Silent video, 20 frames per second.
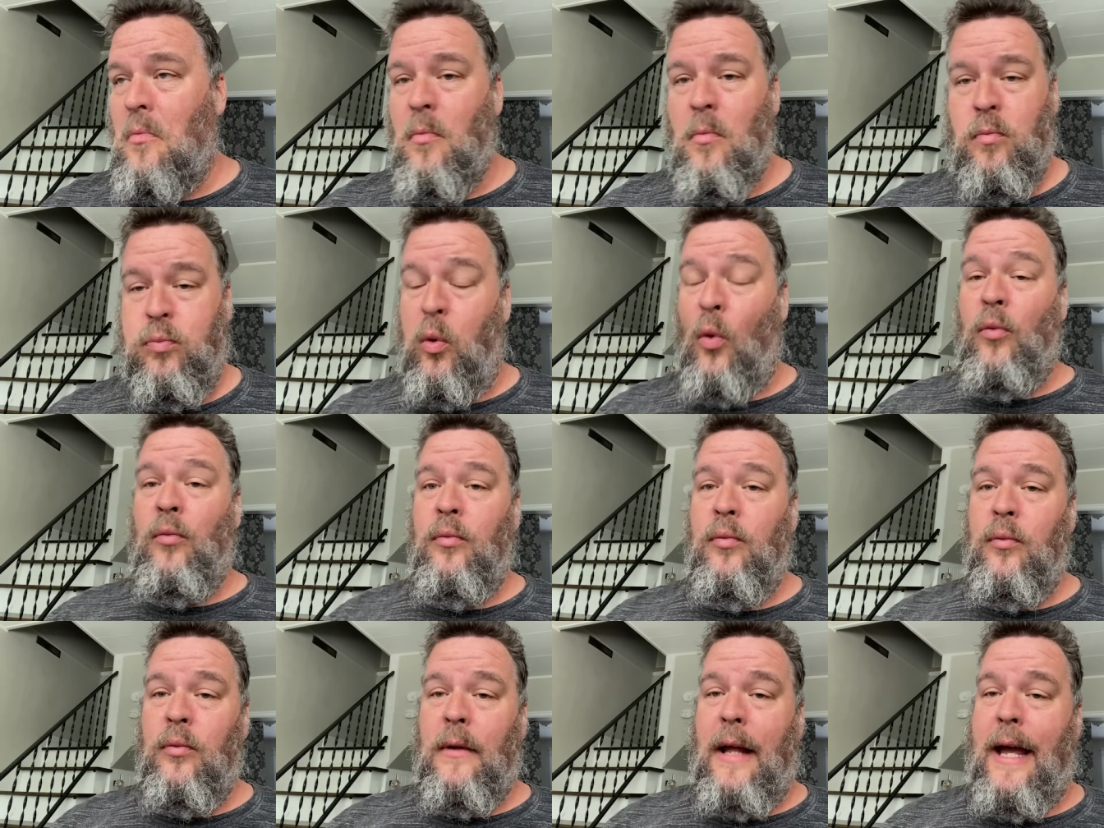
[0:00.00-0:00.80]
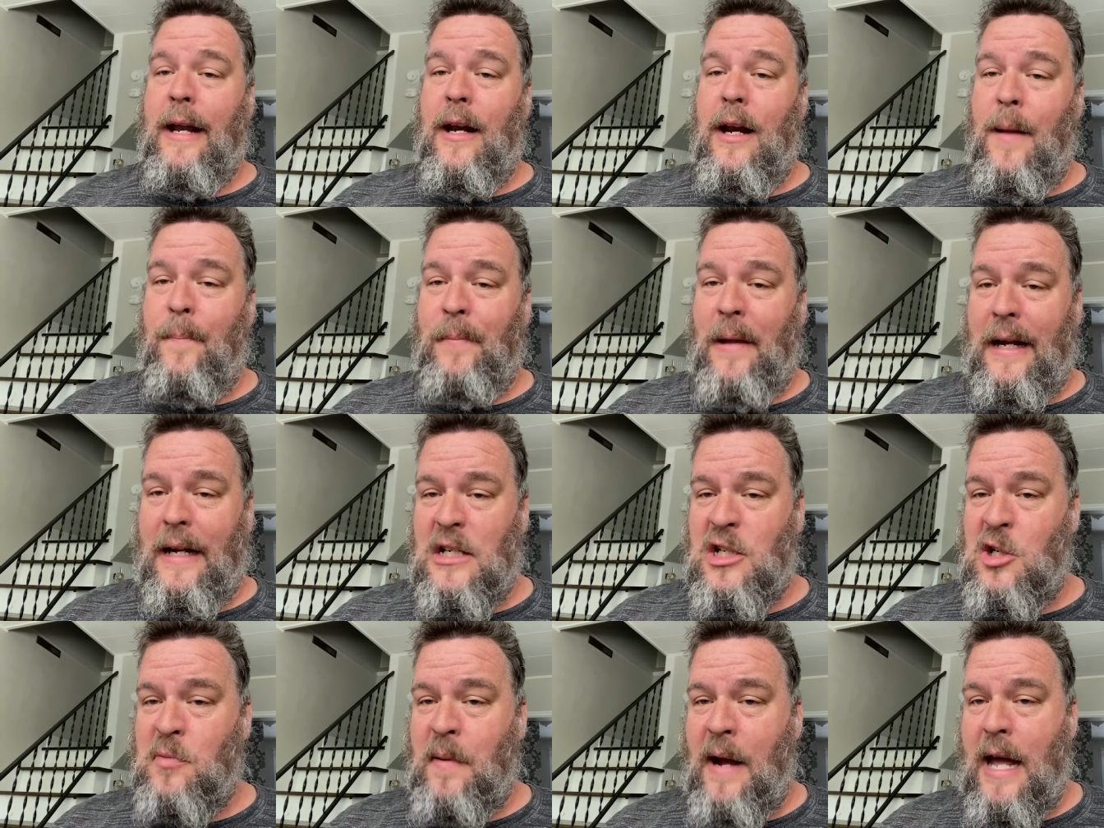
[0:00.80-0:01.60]
boom, light it up like a
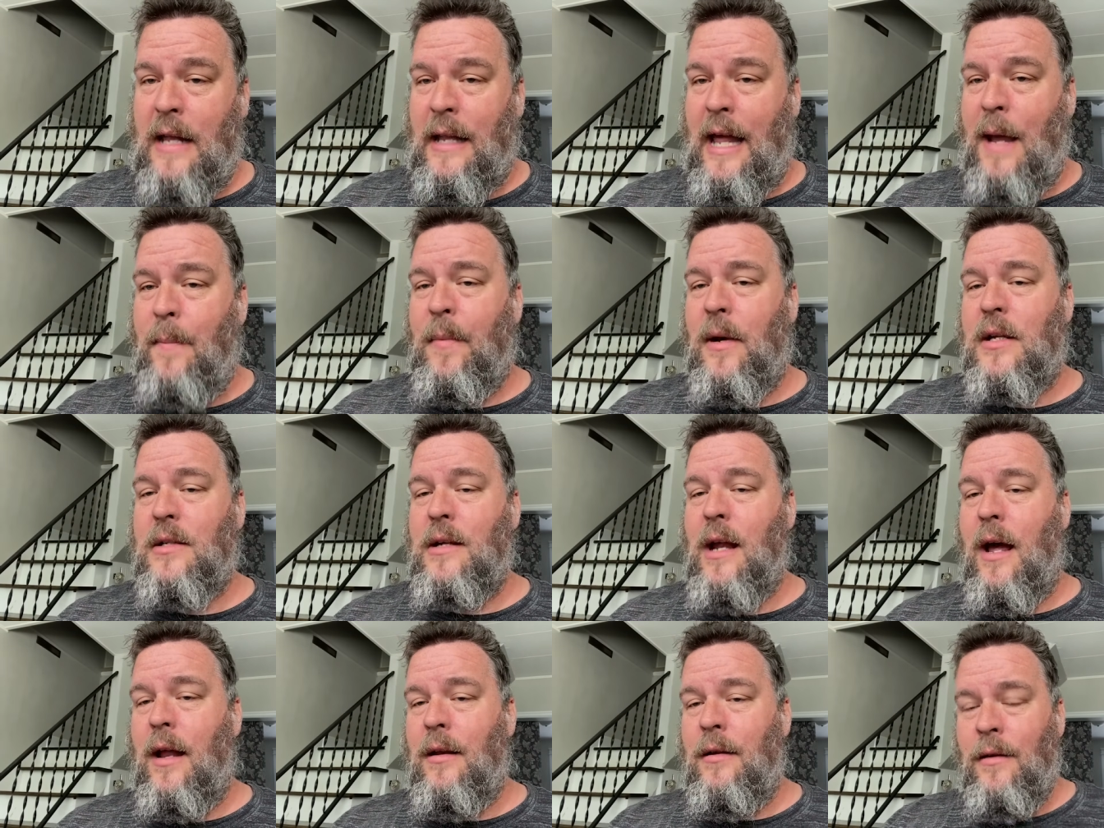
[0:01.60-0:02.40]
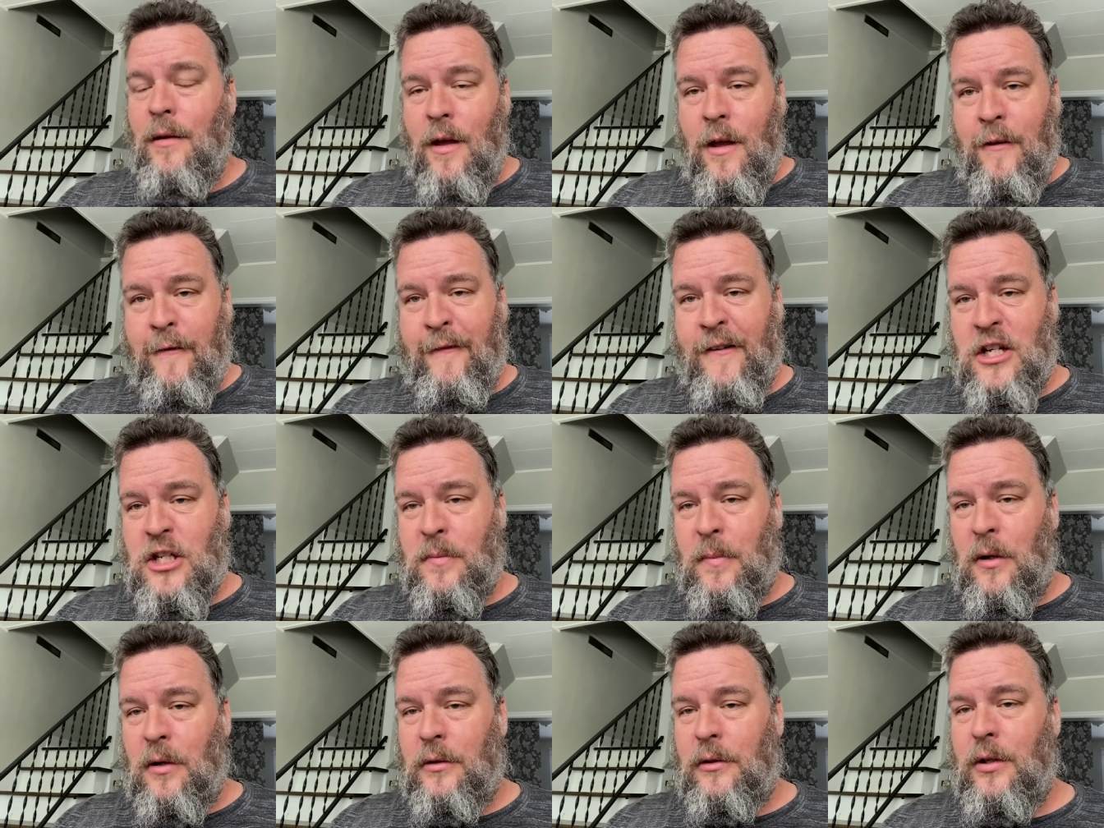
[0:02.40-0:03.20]
spotlight, but it's not
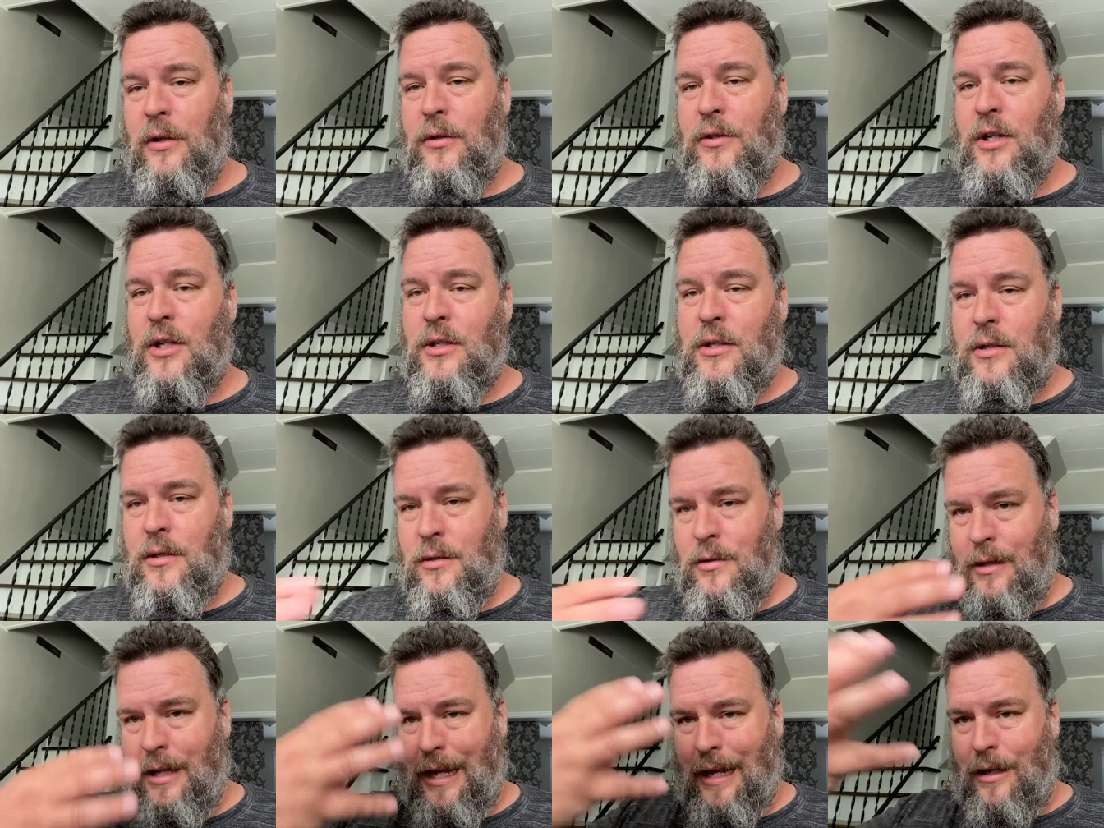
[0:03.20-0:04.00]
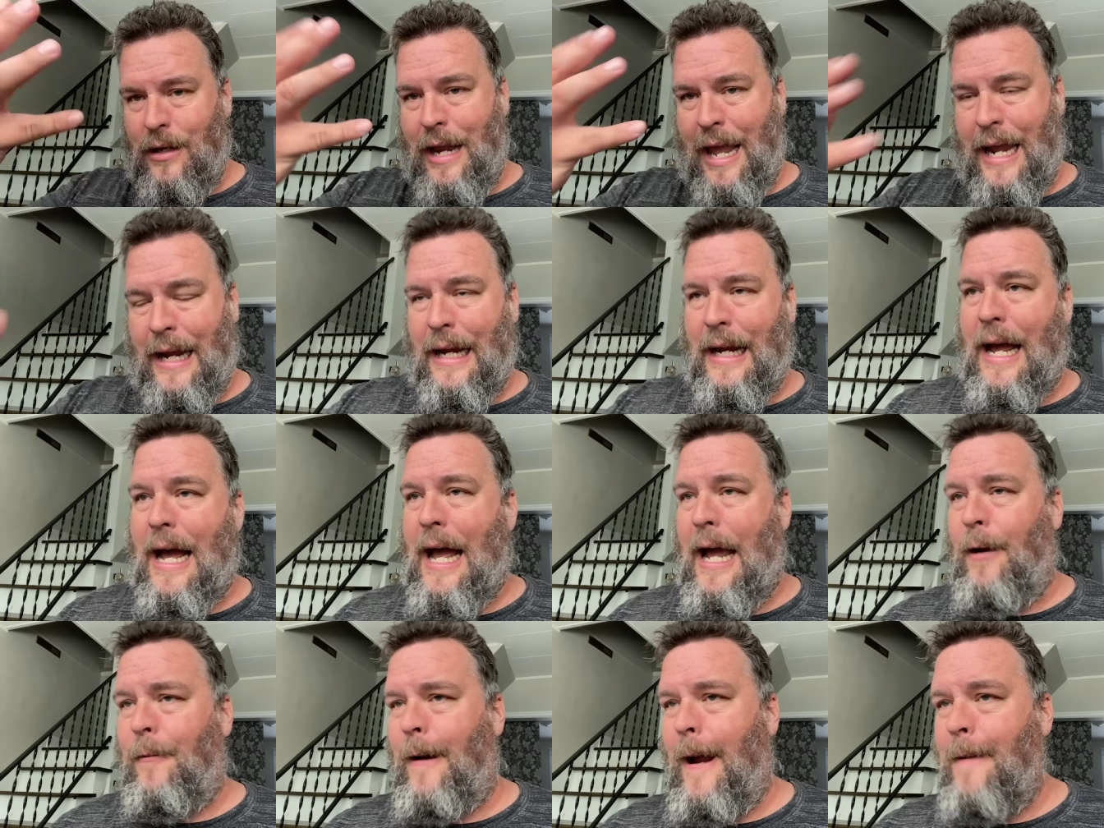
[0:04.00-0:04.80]
visible to just the naked
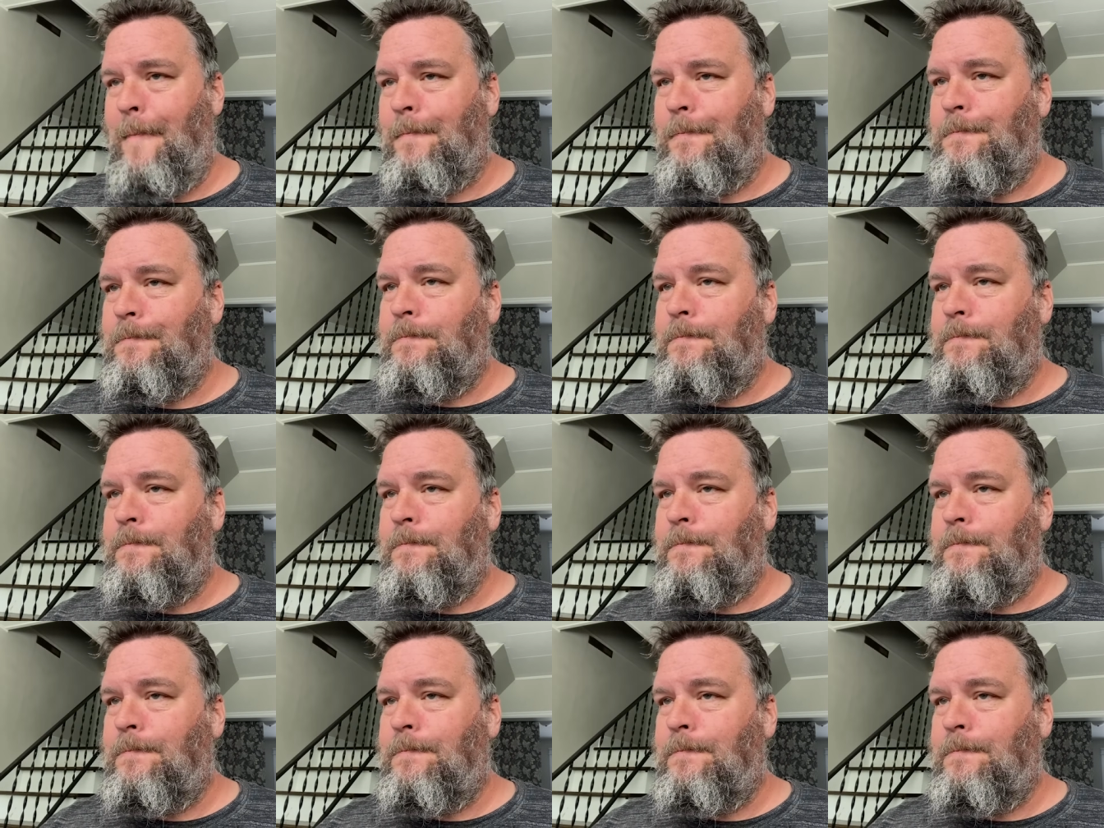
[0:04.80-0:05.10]
eye, right?